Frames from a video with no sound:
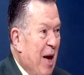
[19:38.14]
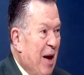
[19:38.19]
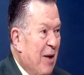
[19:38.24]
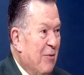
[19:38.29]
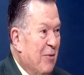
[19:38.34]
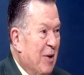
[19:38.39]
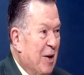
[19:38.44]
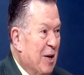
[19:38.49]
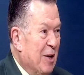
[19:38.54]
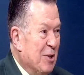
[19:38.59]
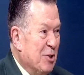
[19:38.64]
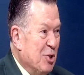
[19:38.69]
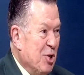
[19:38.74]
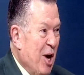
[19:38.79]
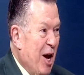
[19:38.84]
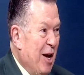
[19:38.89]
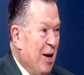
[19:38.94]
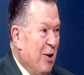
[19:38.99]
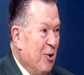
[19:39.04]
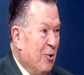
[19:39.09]
having a
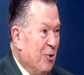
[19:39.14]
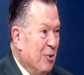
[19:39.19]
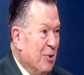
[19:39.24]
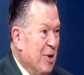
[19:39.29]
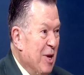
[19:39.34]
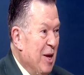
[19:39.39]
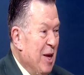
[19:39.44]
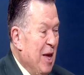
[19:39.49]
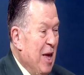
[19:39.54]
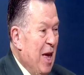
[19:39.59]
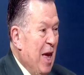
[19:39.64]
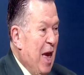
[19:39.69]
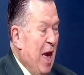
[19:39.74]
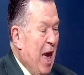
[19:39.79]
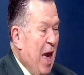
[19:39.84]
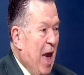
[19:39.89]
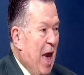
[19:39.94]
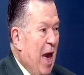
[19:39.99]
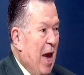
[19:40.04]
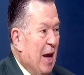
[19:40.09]
child,
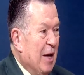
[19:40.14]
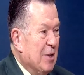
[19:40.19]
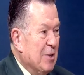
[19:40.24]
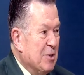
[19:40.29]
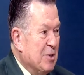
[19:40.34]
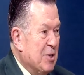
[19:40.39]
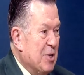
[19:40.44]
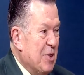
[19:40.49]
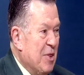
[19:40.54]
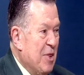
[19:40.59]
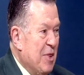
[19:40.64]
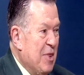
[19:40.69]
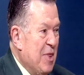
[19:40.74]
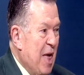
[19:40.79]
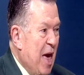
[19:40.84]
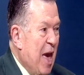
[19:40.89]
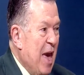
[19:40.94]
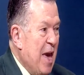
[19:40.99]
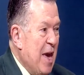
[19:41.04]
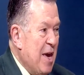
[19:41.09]
and
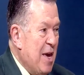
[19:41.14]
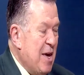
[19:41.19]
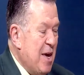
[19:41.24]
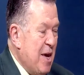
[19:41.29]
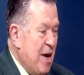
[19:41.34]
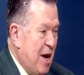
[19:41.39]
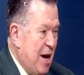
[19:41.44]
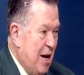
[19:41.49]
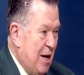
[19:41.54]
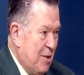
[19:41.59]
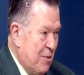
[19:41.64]
they